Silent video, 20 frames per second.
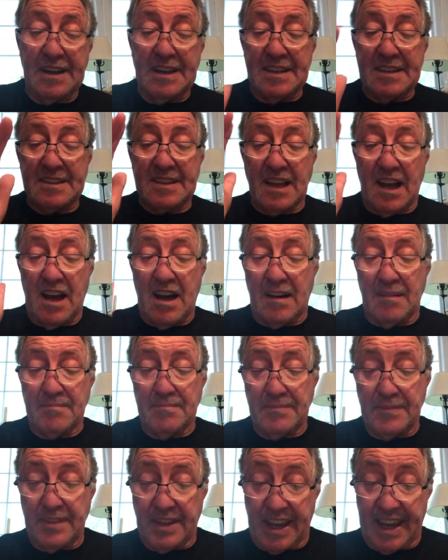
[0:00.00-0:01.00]

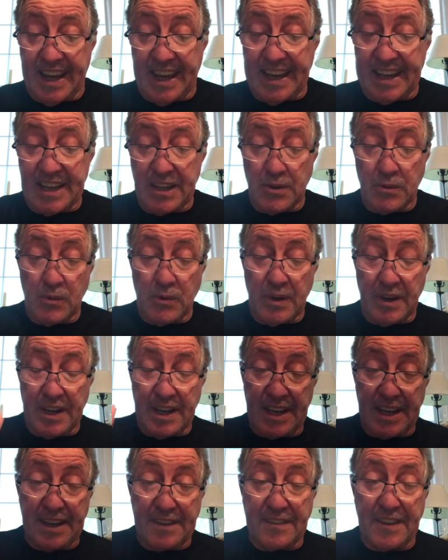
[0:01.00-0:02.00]
someday
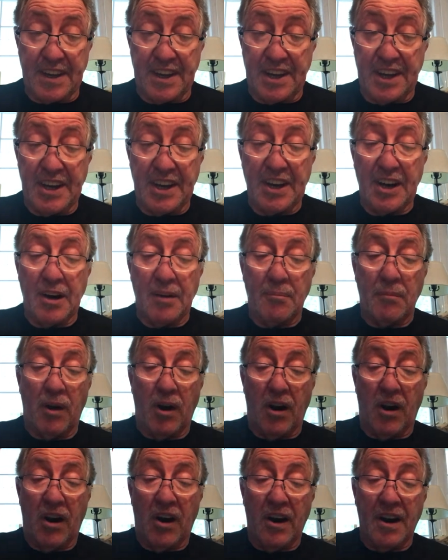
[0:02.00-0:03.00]
with him
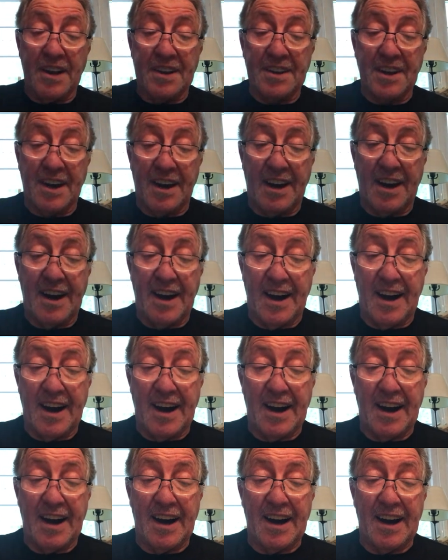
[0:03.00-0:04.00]
on
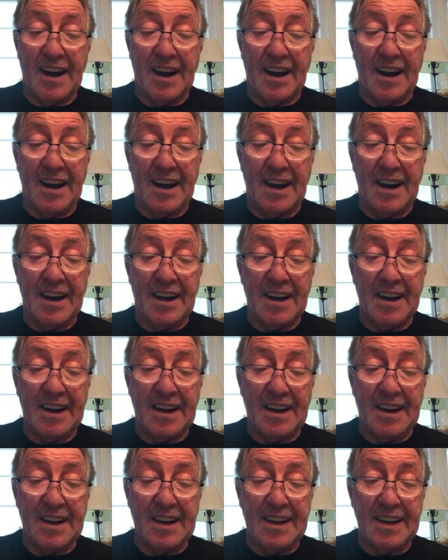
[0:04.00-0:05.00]

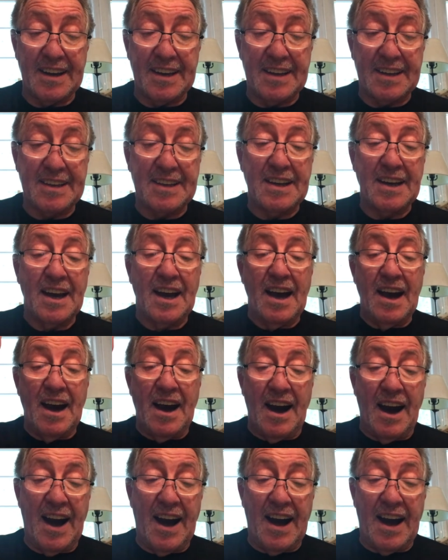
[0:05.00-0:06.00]
high.
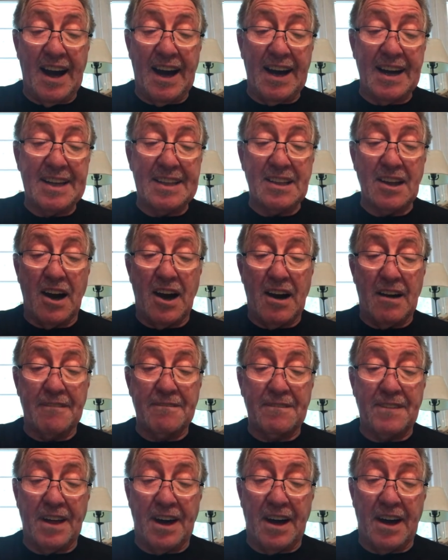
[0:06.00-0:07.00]
I
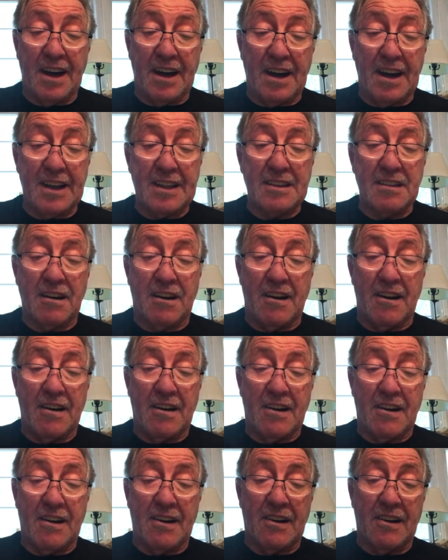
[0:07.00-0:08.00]
love the
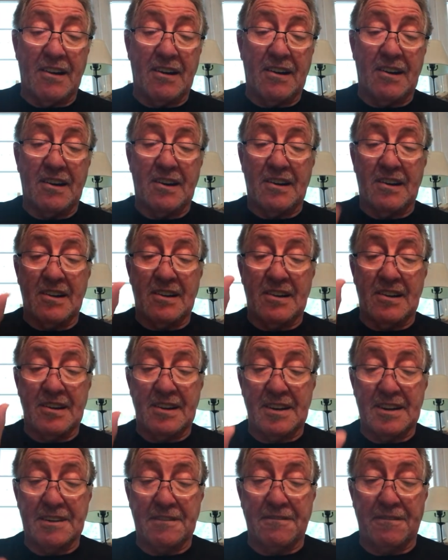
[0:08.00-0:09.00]

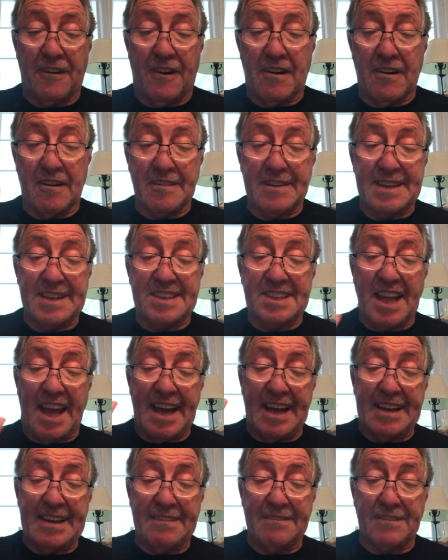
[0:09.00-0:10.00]
Lord, for he
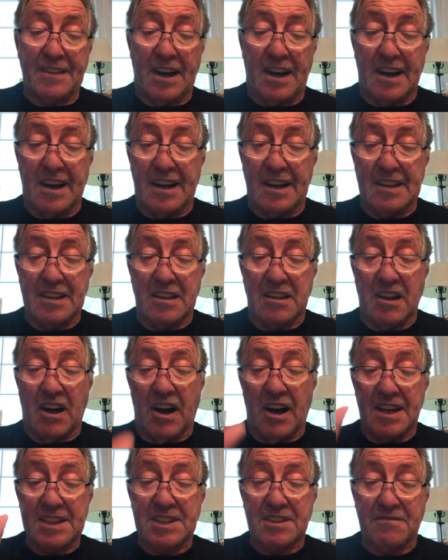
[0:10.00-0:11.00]
saved the
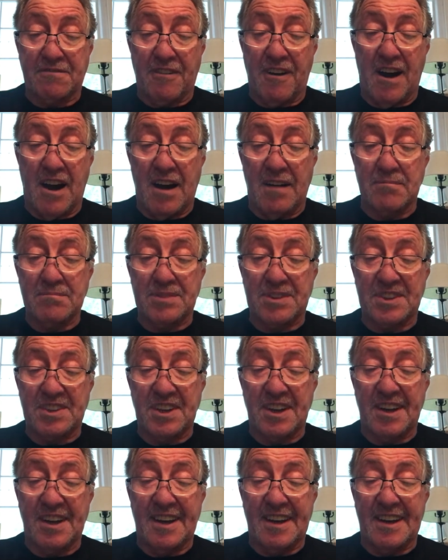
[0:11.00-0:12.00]
lost from
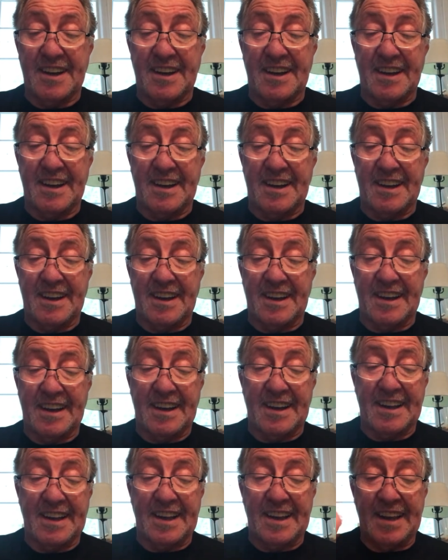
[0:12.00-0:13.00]

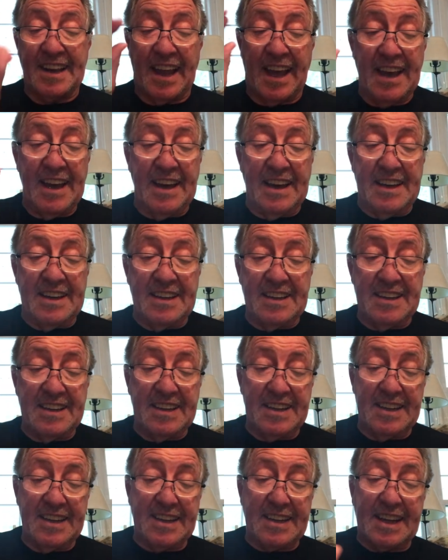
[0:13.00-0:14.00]
sin.
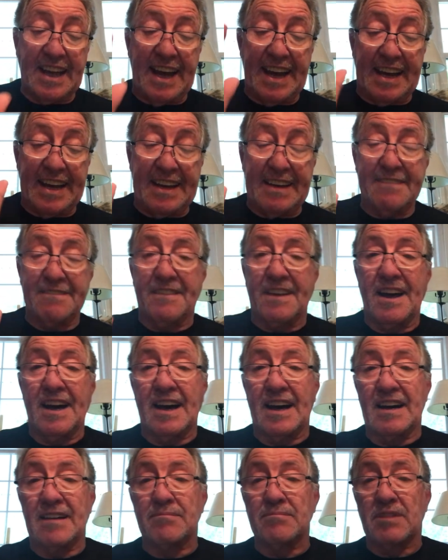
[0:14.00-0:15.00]
He gave
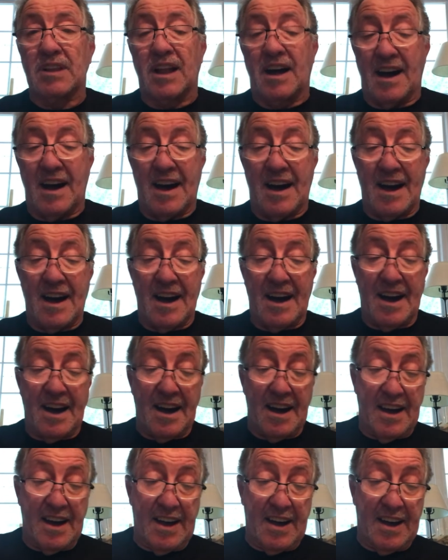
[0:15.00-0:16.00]
them
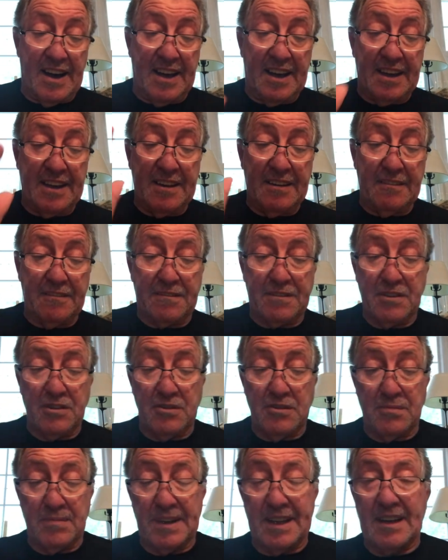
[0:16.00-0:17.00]
life
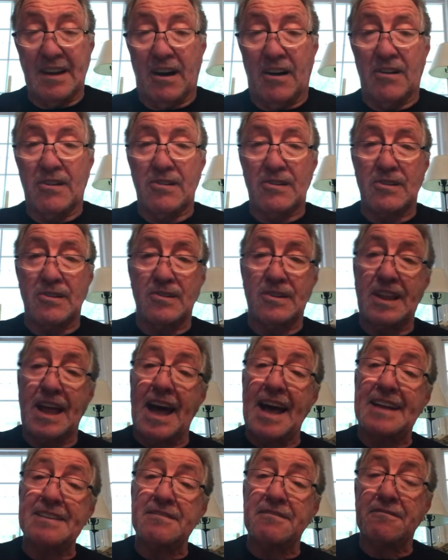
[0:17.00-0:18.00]
to be whole
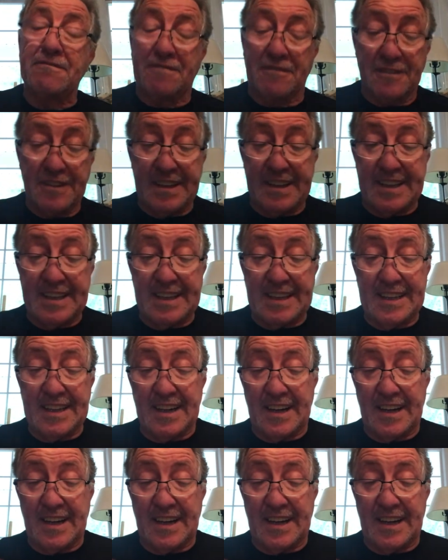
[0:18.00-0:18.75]
and free